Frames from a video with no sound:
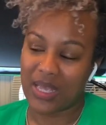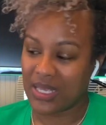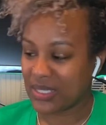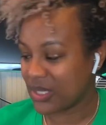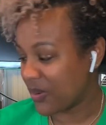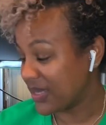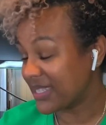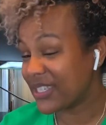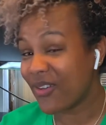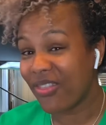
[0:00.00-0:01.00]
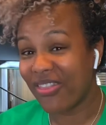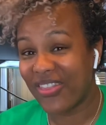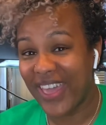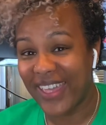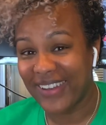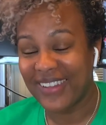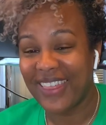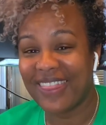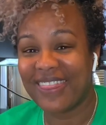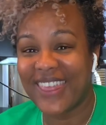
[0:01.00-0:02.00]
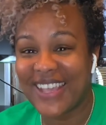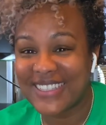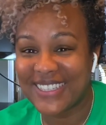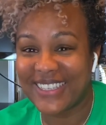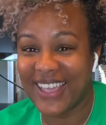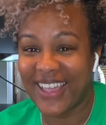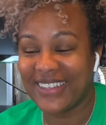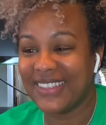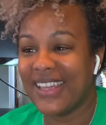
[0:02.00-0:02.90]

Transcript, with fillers: So until then, thanks again